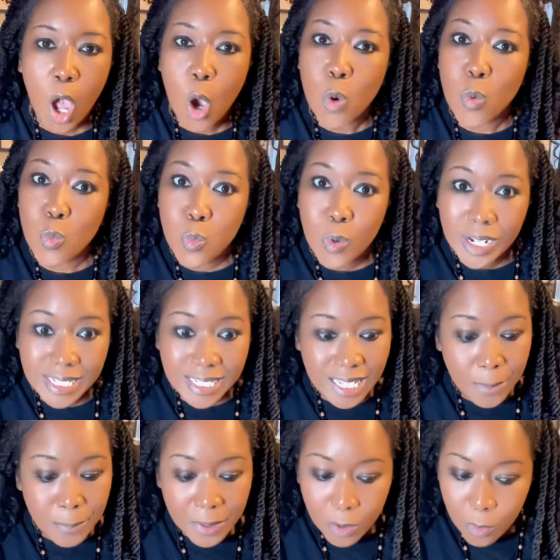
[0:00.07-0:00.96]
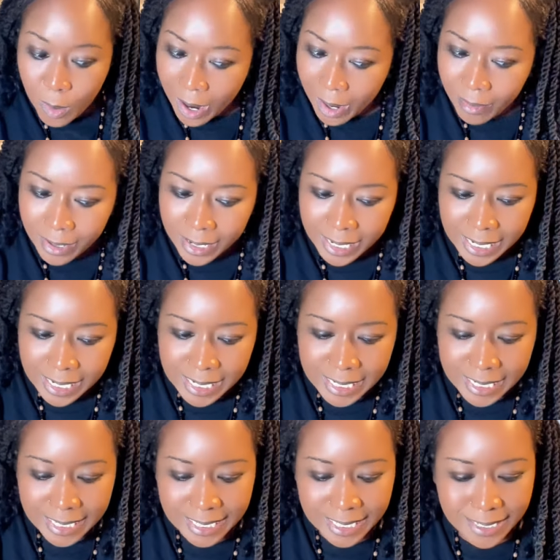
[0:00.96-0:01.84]
What's up,
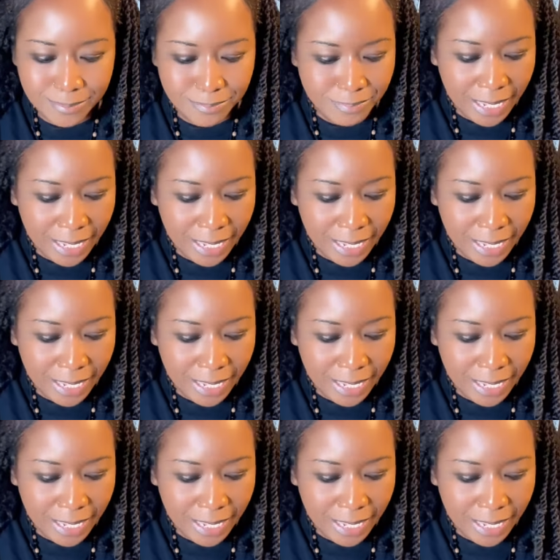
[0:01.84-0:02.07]
Aquarius?